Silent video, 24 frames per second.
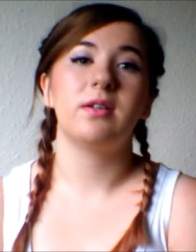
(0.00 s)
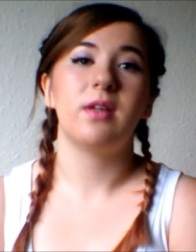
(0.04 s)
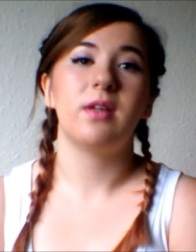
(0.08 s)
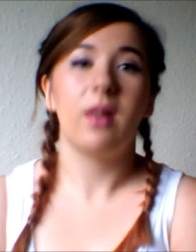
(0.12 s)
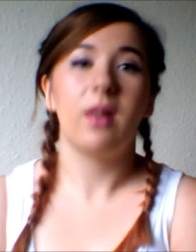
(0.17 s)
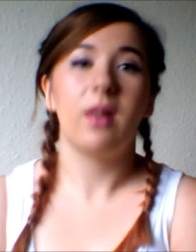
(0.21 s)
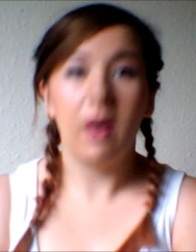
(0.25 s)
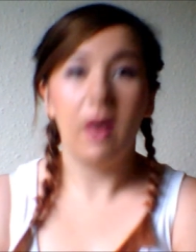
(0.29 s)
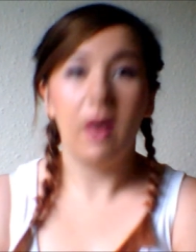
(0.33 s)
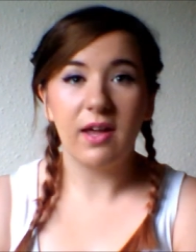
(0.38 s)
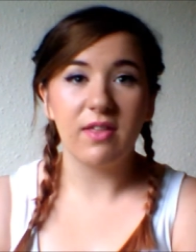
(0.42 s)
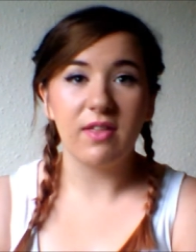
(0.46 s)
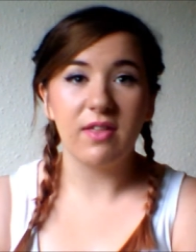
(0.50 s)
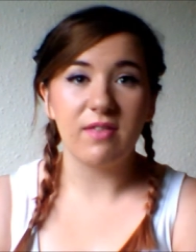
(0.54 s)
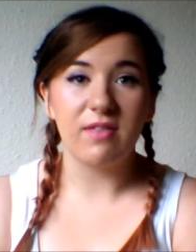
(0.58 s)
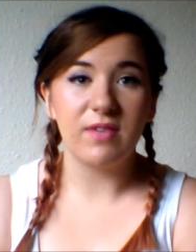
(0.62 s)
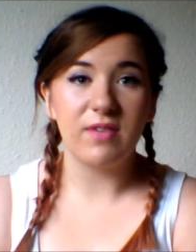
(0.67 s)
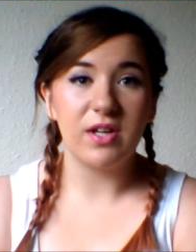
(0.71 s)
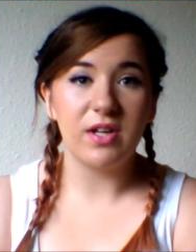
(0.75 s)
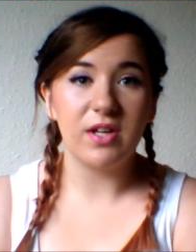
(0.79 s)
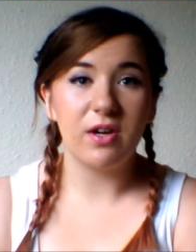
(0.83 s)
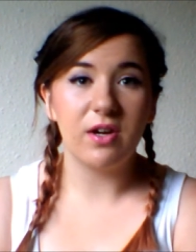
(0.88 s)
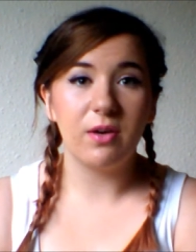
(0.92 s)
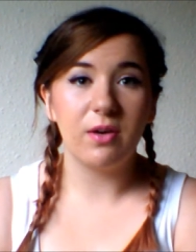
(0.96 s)
like this
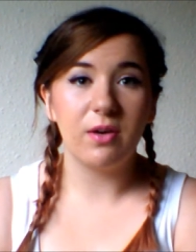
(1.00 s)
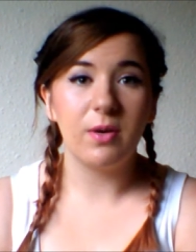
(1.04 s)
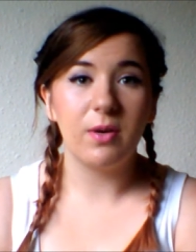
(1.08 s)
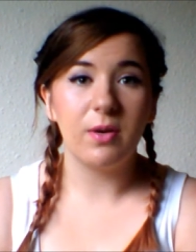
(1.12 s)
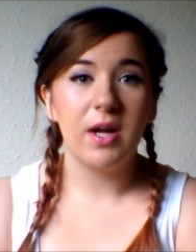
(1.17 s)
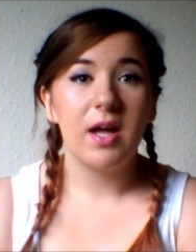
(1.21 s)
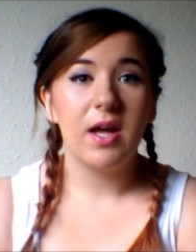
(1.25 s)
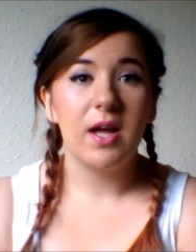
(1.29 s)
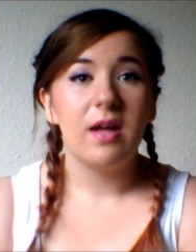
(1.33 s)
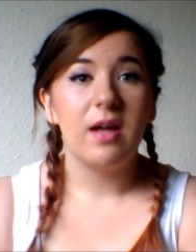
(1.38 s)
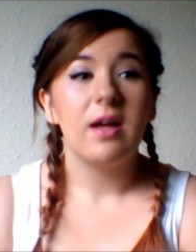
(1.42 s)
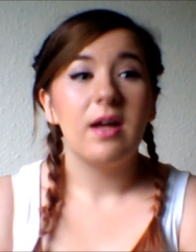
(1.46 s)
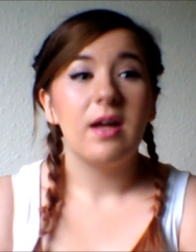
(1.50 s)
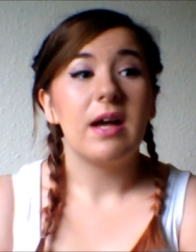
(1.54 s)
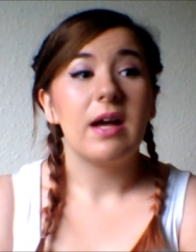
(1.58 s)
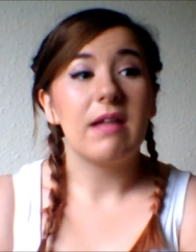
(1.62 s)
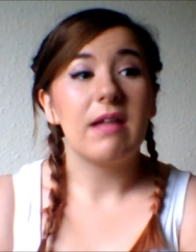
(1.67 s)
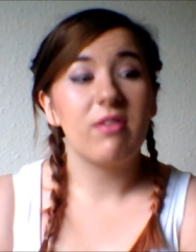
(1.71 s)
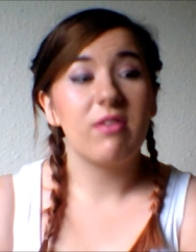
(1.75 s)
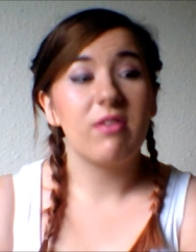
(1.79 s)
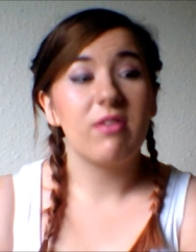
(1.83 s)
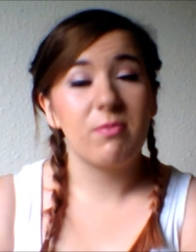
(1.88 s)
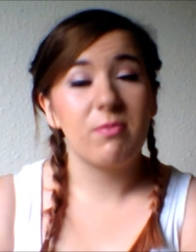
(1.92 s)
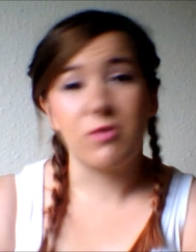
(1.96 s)
video
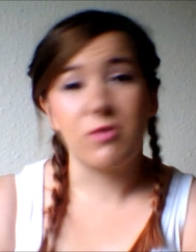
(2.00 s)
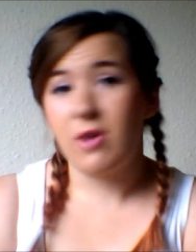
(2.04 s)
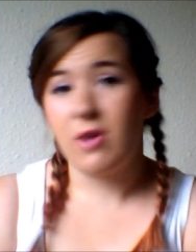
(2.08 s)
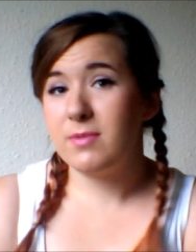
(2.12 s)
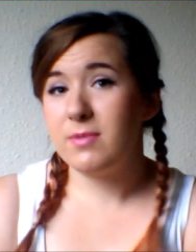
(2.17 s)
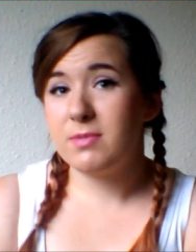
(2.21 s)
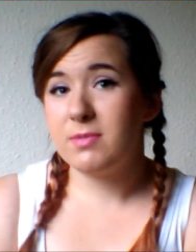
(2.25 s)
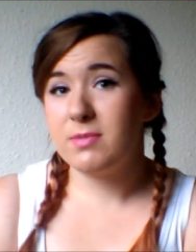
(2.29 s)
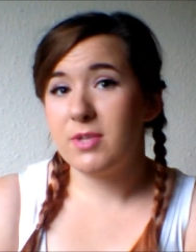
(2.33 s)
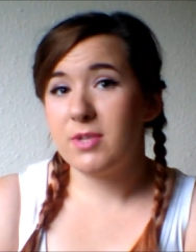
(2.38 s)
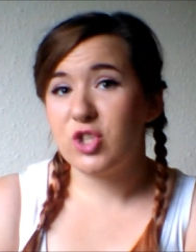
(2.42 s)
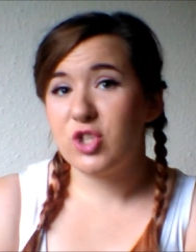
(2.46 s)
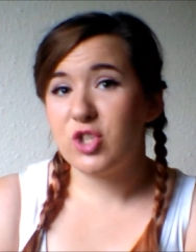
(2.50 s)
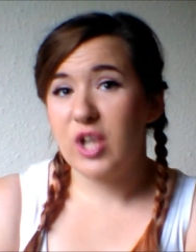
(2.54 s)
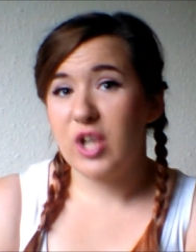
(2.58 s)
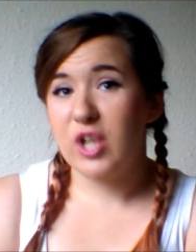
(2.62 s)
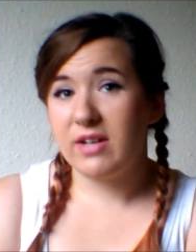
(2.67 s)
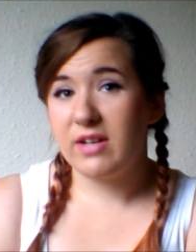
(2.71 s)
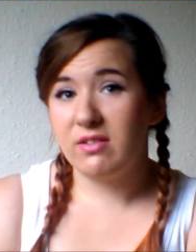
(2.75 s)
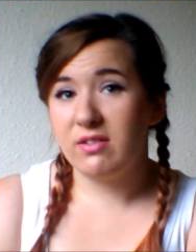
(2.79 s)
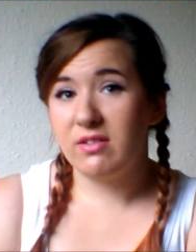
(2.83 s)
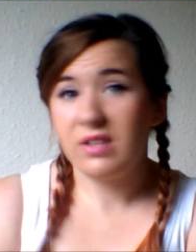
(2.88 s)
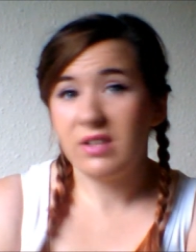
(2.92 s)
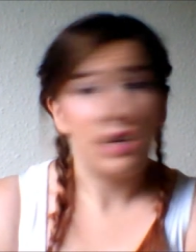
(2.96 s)
and subscribe to my
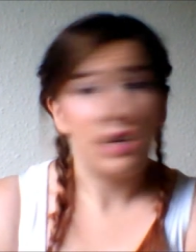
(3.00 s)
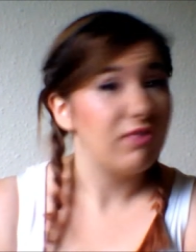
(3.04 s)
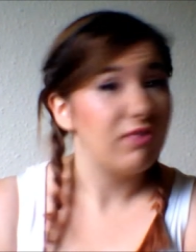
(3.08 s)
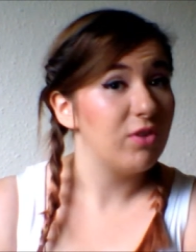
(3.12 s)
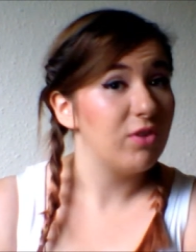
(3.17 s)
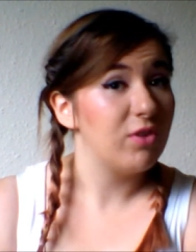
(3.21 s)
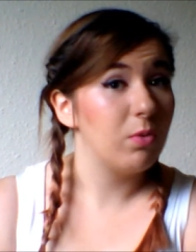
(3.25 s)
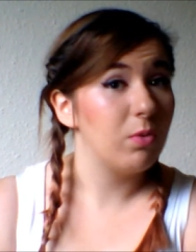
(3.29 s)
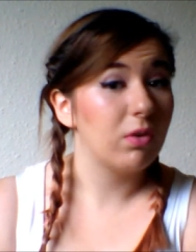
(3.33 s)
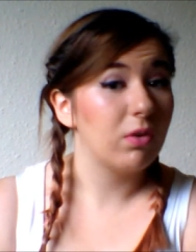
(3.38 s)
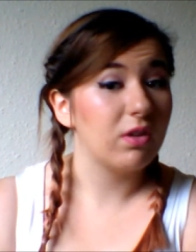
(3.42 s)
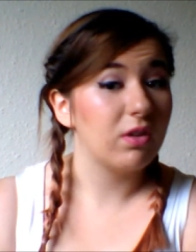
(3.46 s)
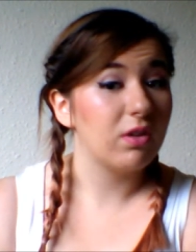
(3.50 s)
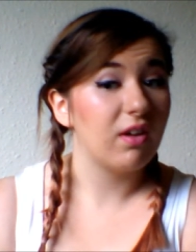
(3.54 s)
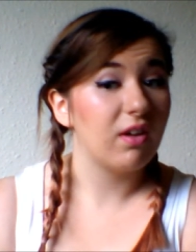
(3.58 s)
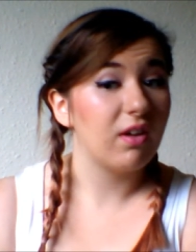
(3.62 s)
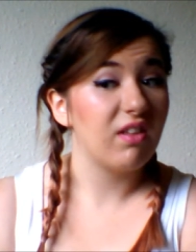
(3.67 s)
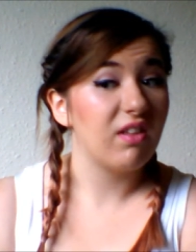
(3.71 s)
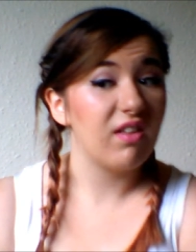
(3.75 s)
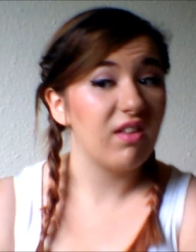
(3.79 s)
channel if you want to